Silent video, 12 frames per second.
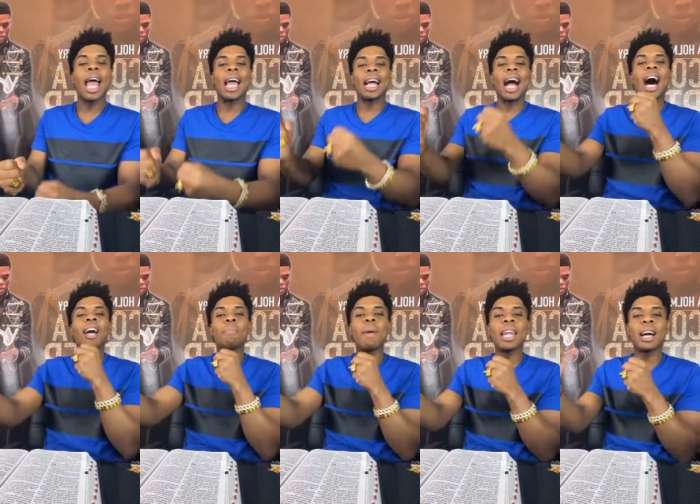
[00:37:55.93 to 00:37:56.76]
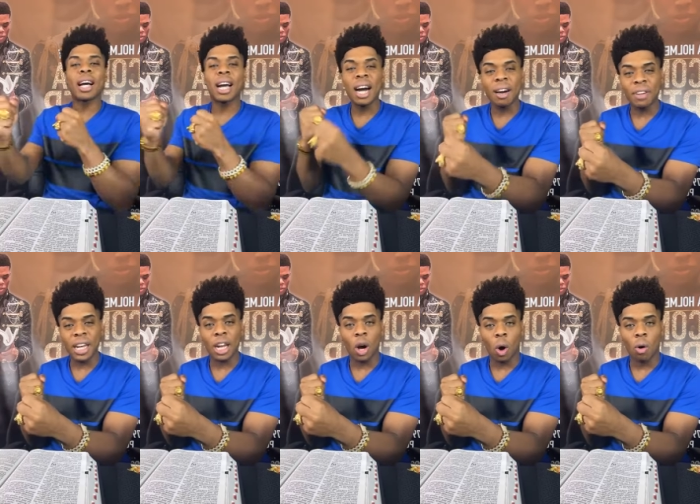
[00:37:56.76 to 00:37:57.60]
And God made a
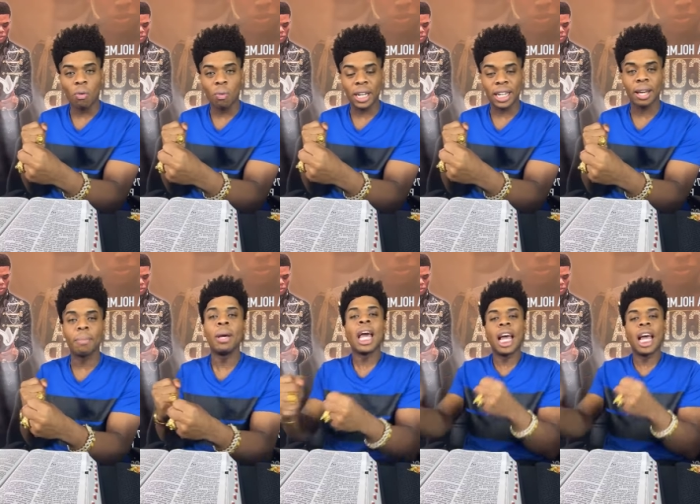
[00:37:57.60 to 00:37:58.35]
covenant oath with them